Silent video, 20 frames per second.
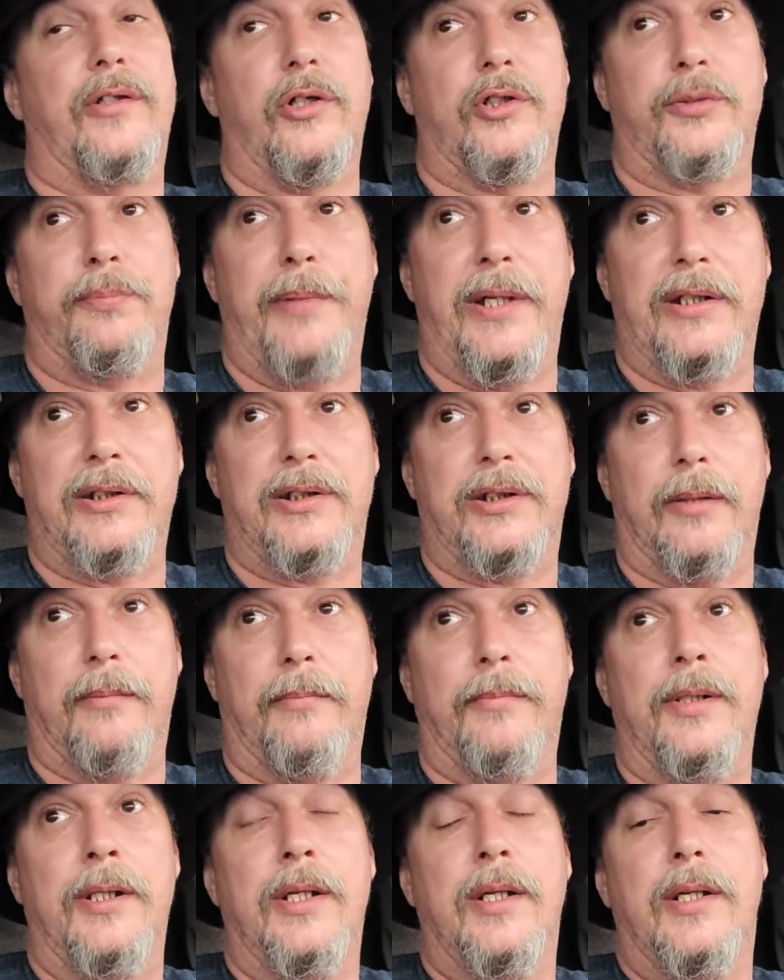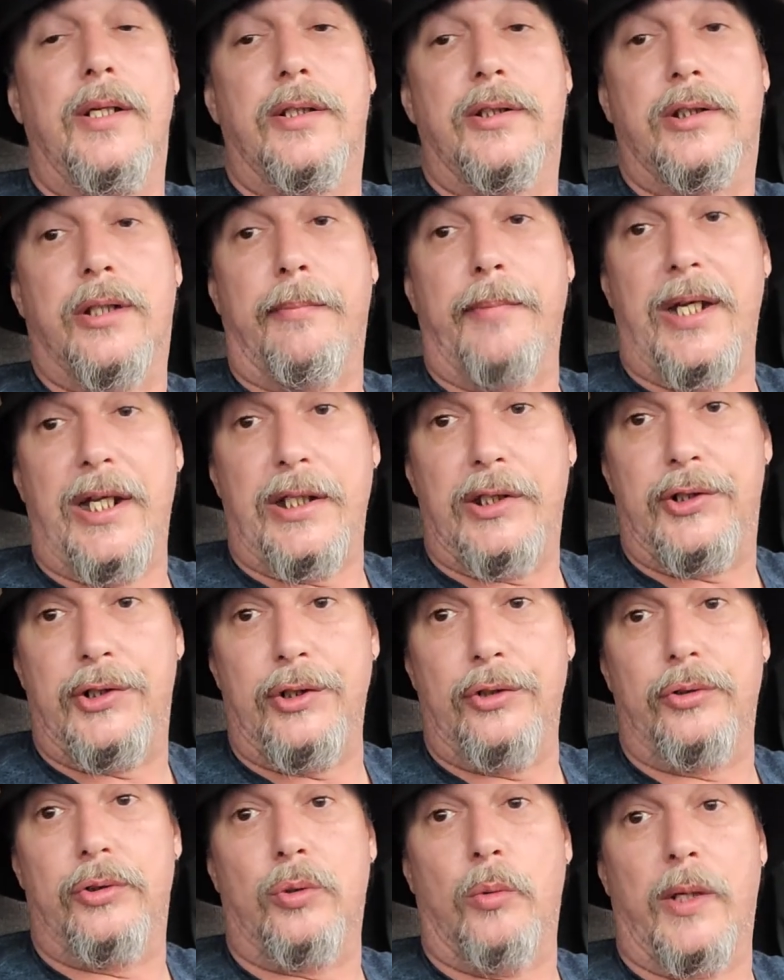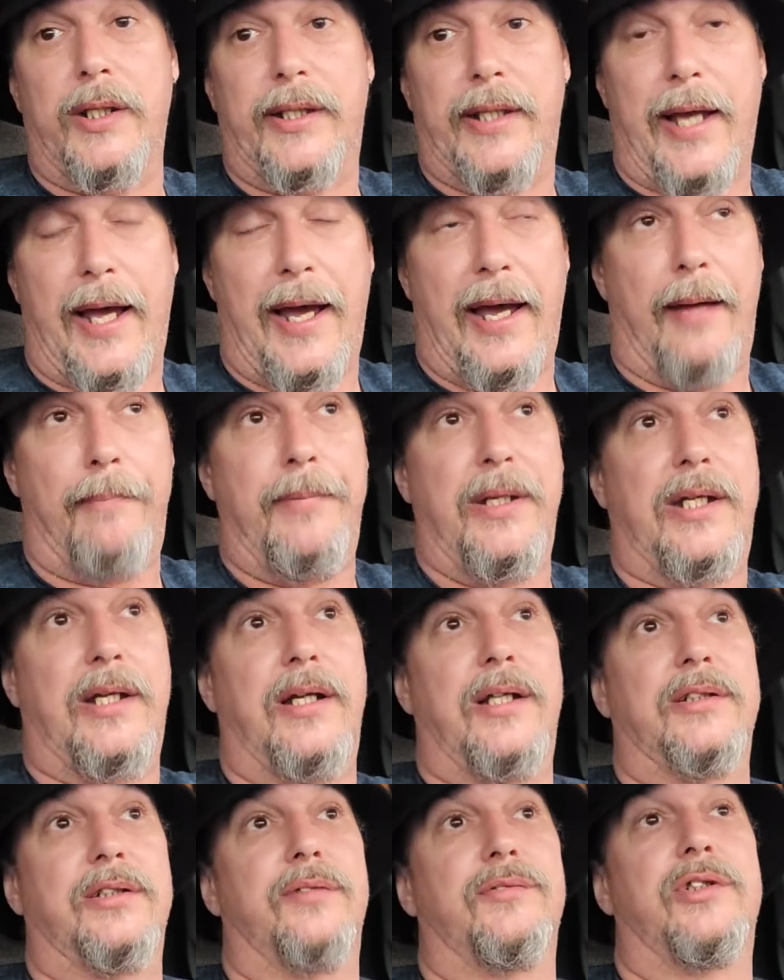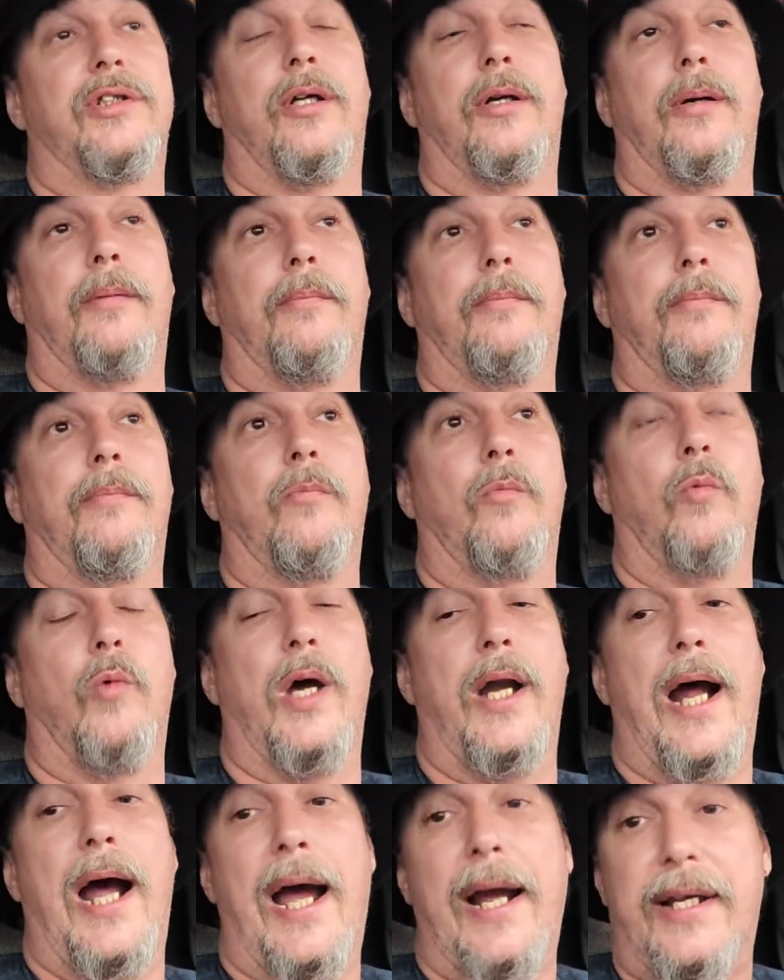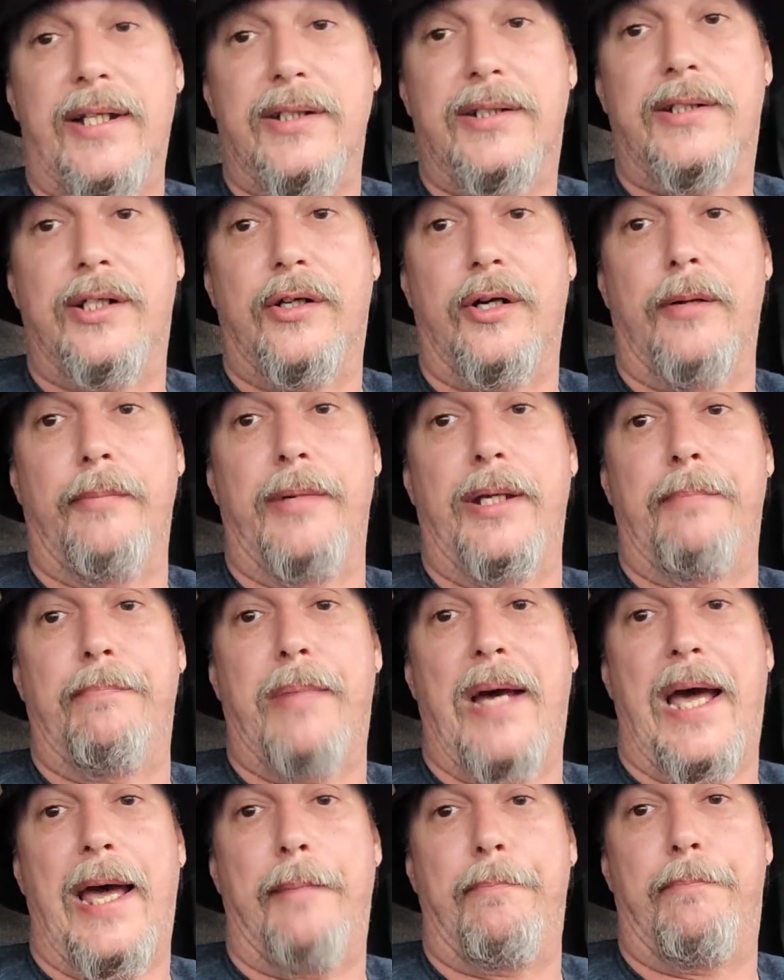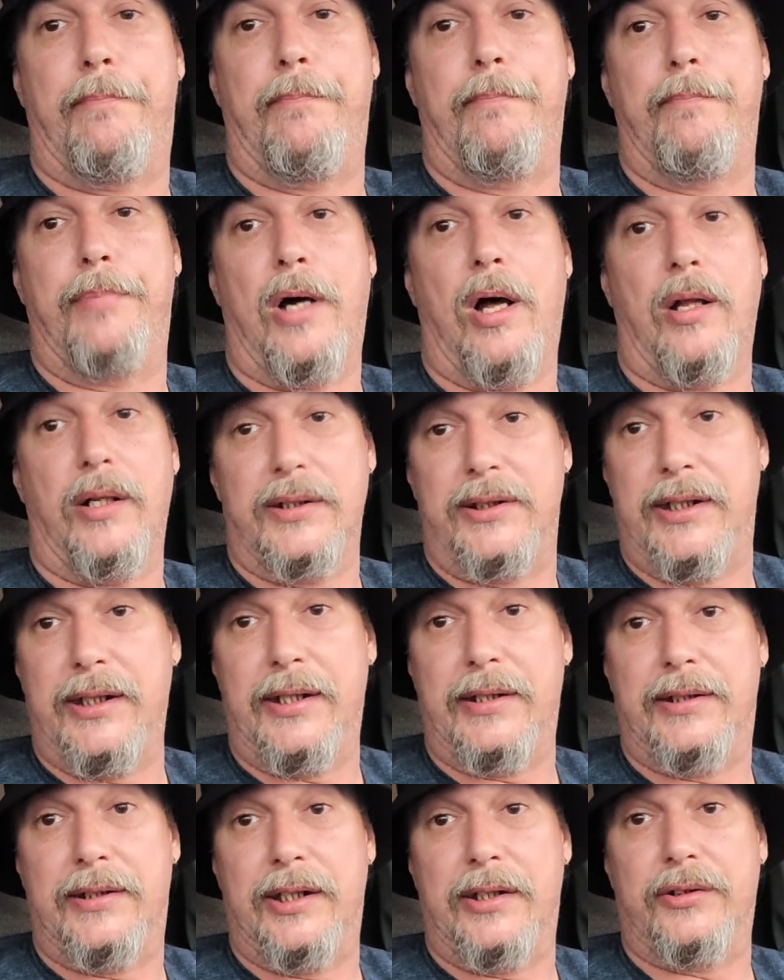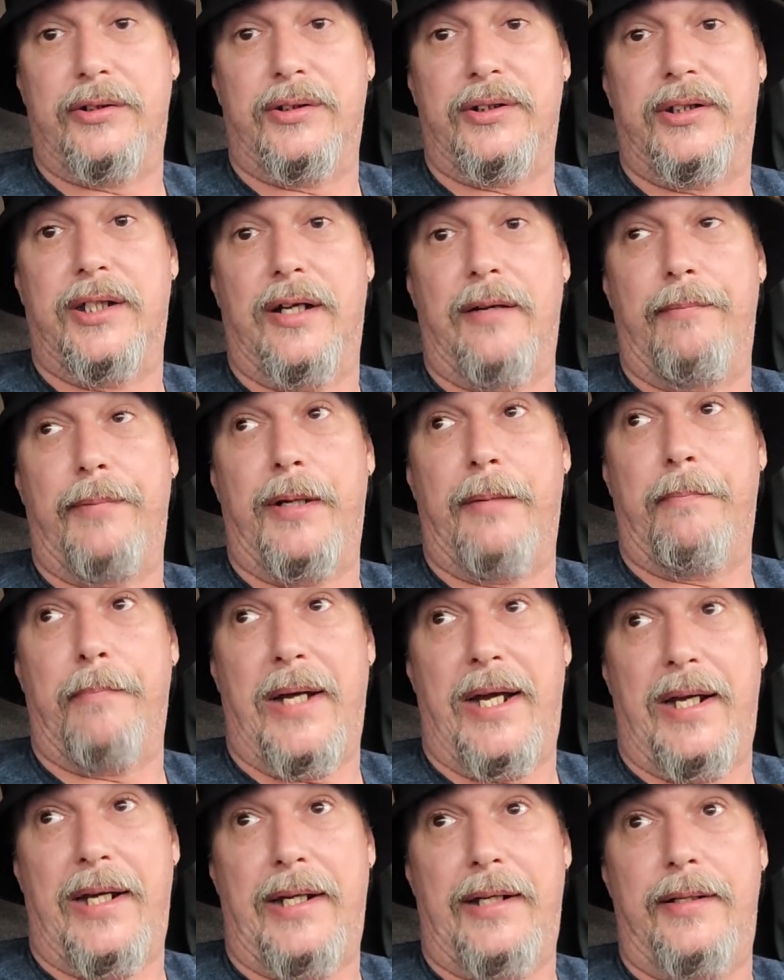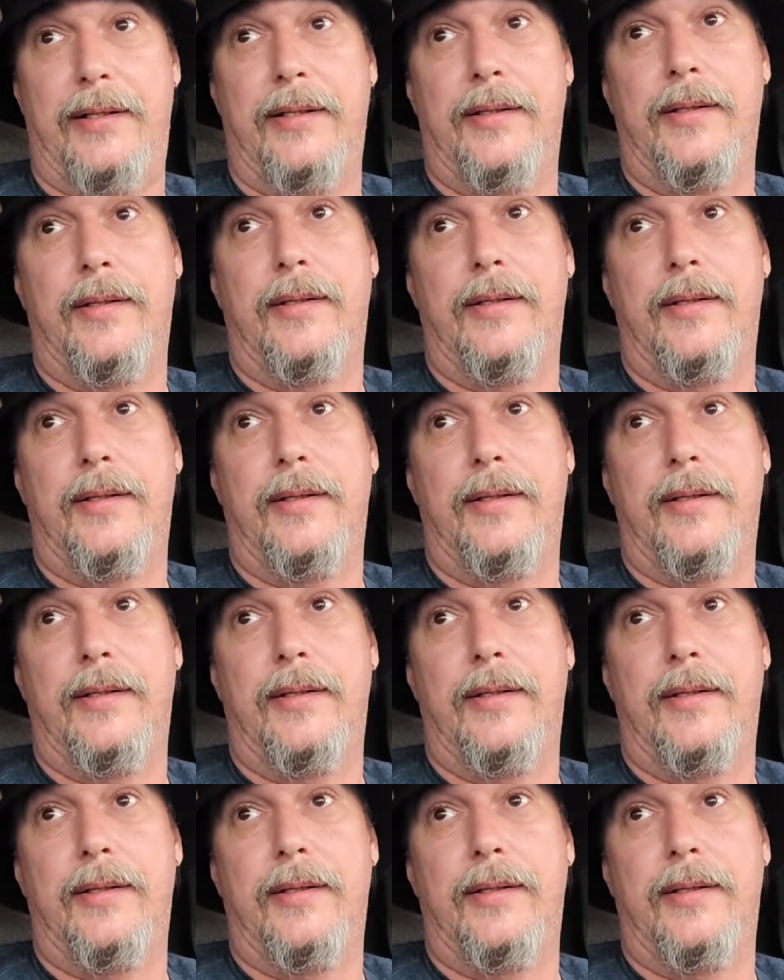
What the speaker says: There's been some issues with that because of some what I consider to be bad policy decisions that have been made.